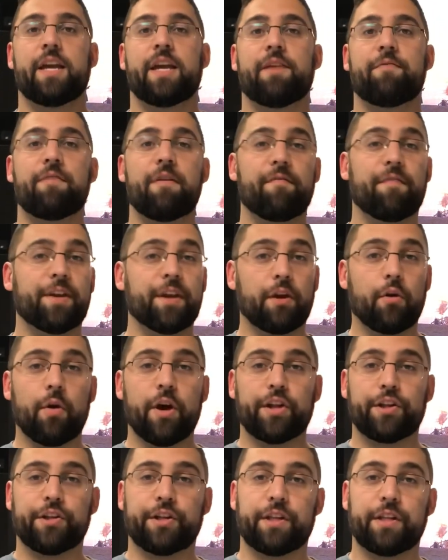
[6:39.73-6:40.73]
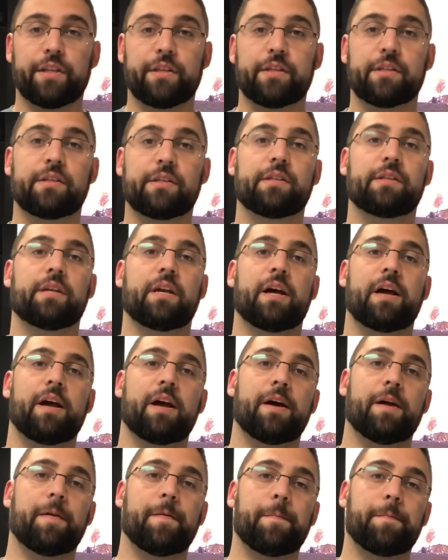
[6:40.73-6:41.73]
If you have any questions,
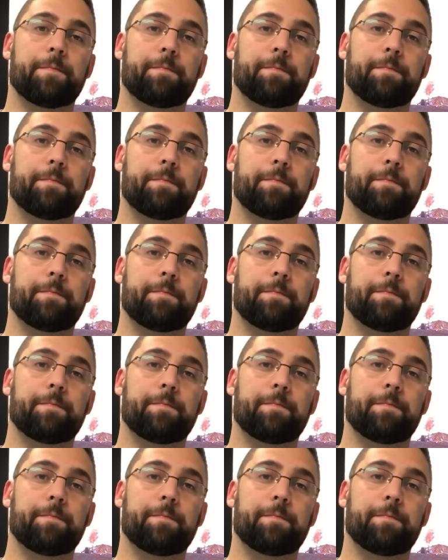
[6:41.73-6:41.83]
I